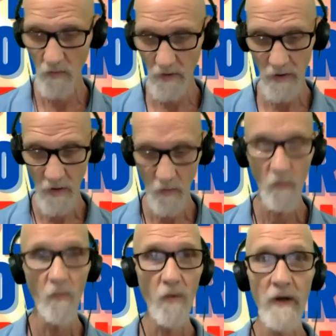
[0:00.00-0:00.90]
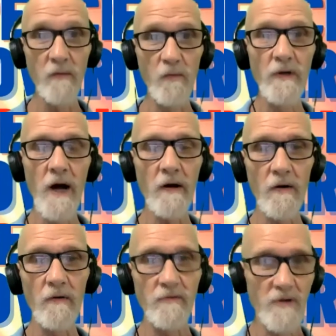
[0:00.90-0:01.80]
you know, he would not
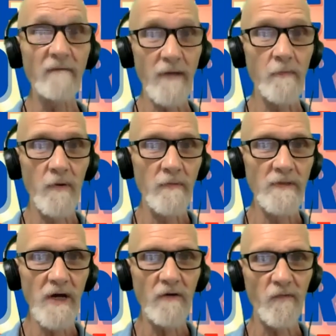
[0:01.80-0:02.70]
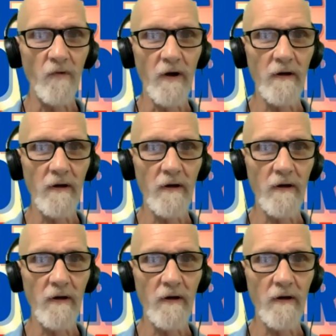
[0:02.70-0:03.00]
go to the draft. They put him in jail for it.